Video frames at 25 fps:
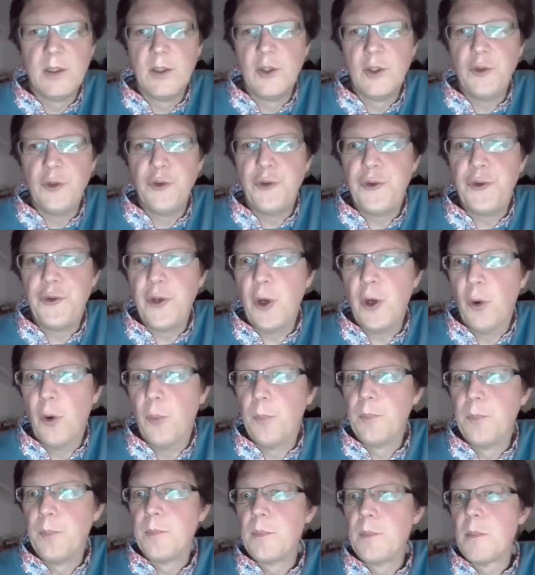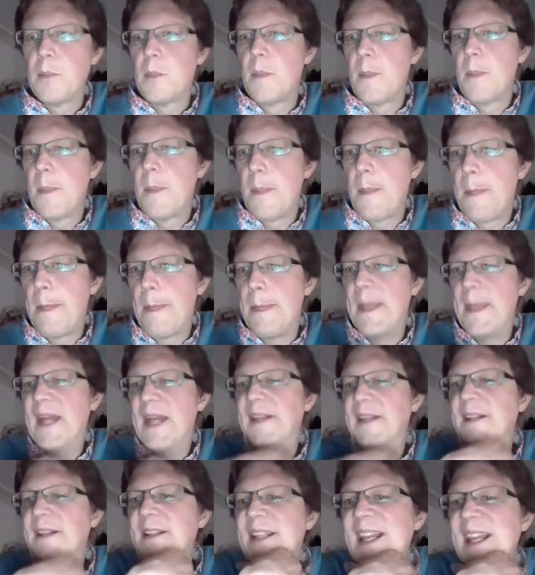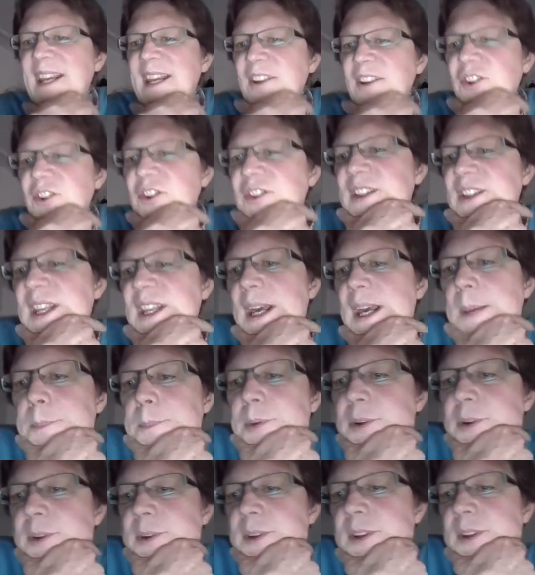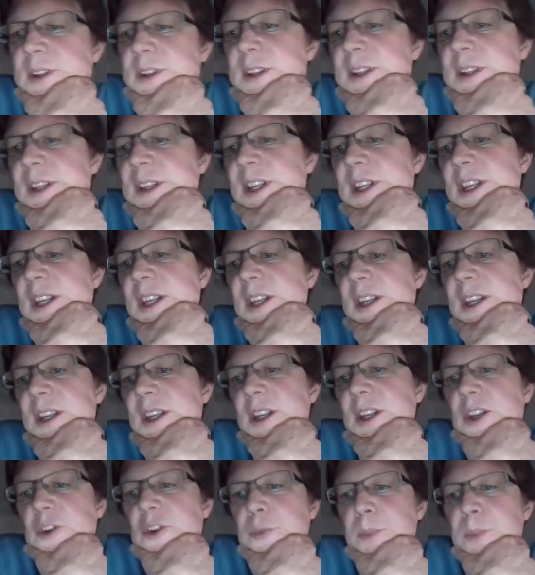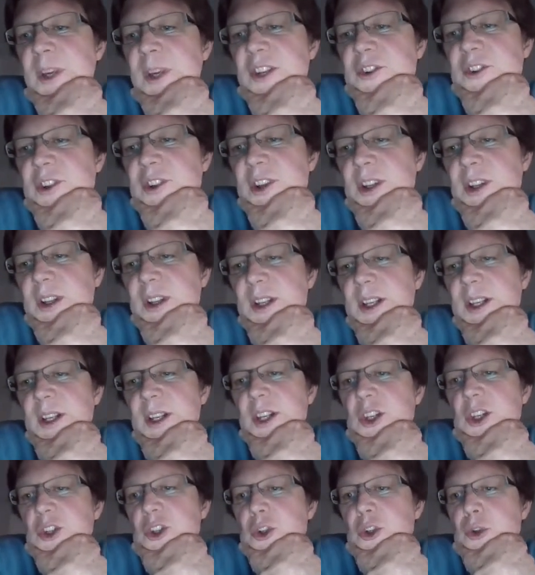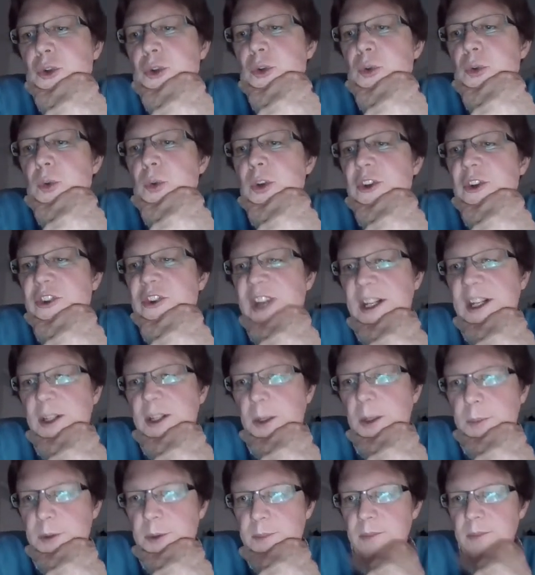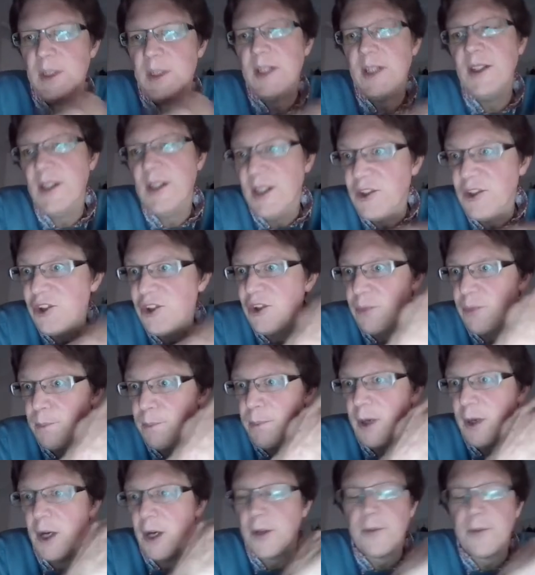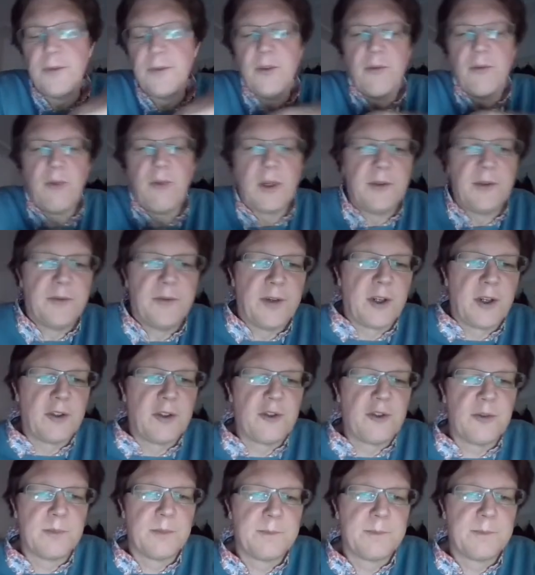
So then the next step is basically you do a setup. And this is part of the run function.